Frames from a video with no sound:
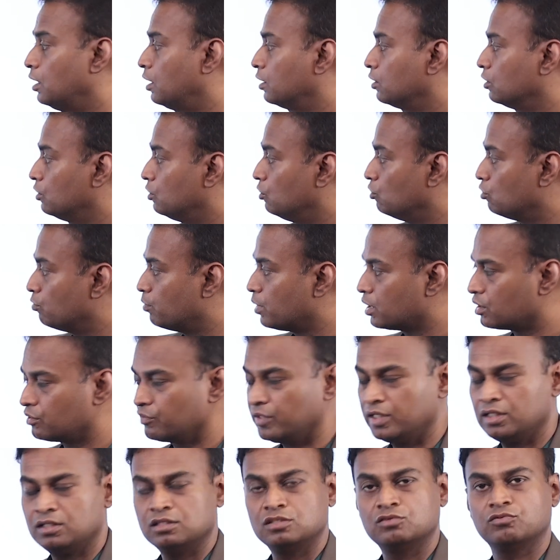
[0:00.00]
and low birth
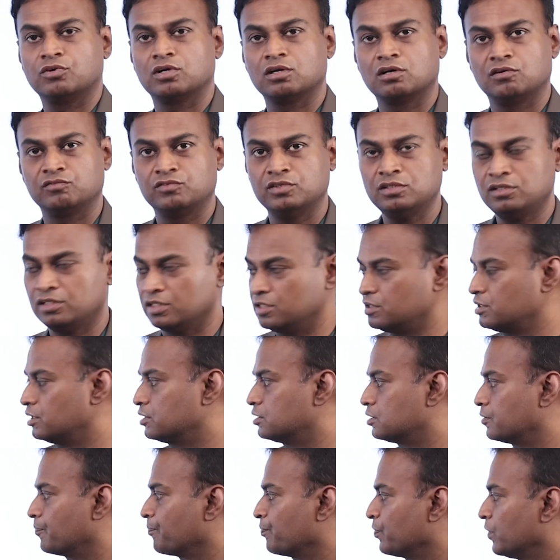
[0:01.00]
weight is one of the
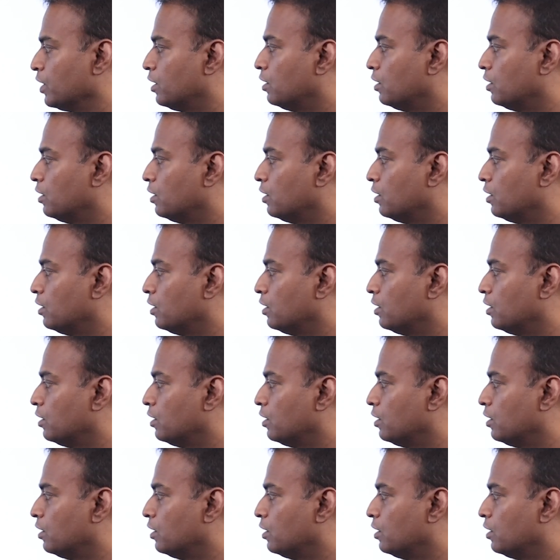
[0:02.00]
reasons.